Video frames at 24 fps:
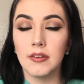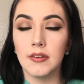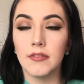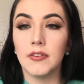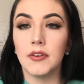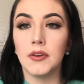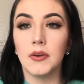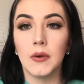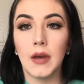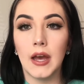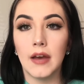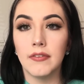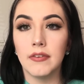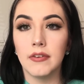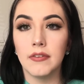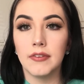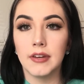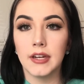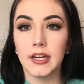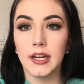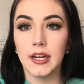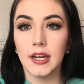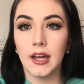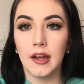If you have a
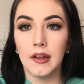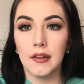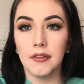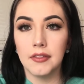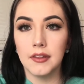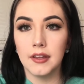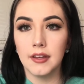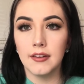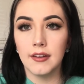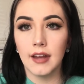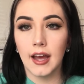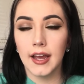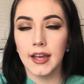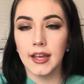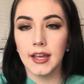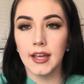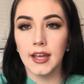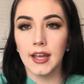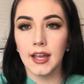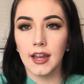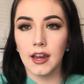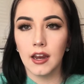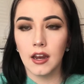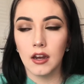very healthy
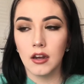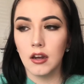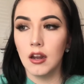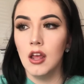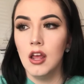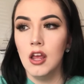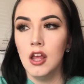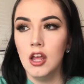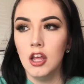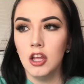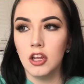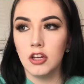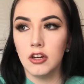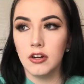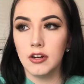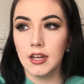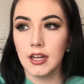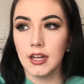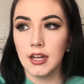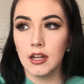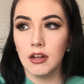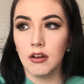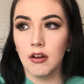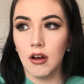diet and you're
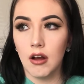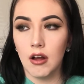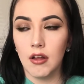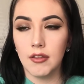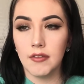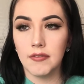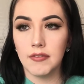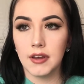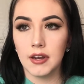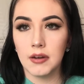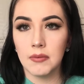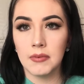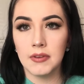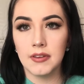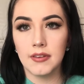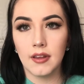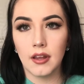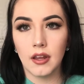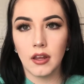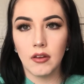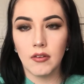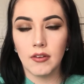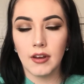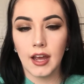getting all the vitamins
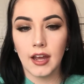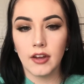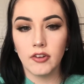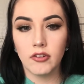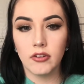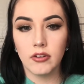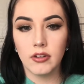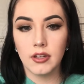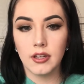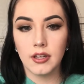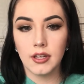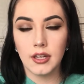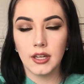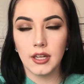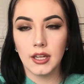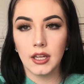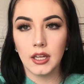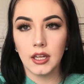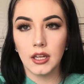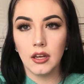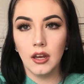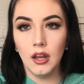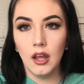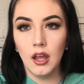that you naturally
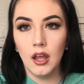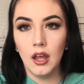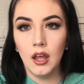need